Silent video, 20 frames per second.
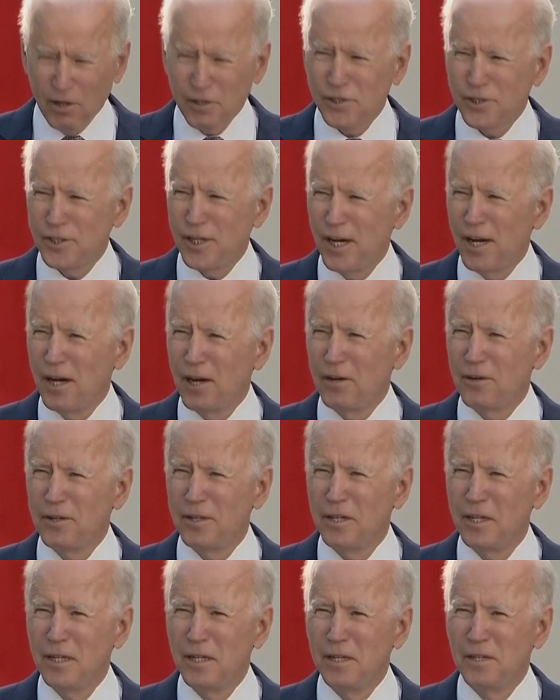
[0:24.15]
our shared
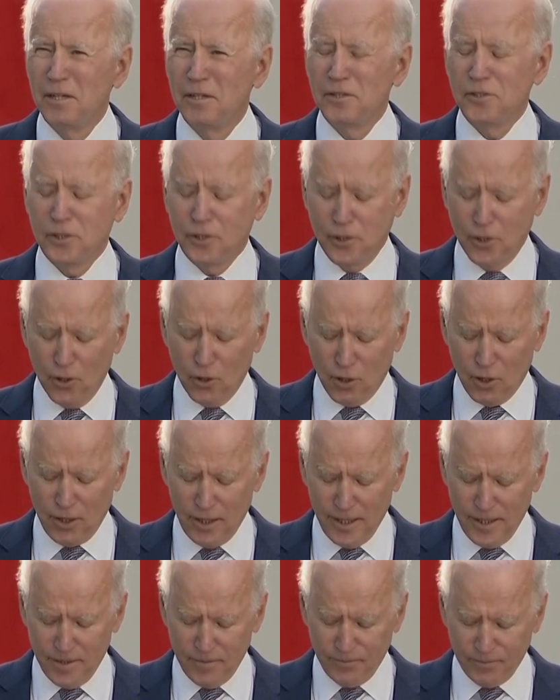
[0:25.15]

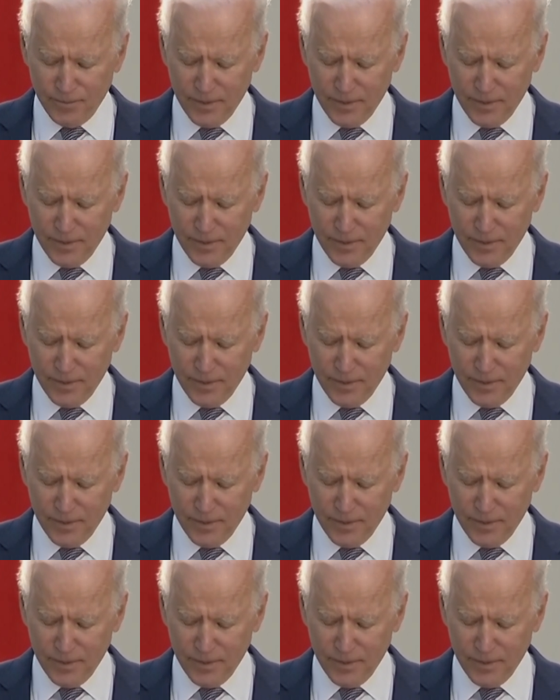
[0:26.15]
security.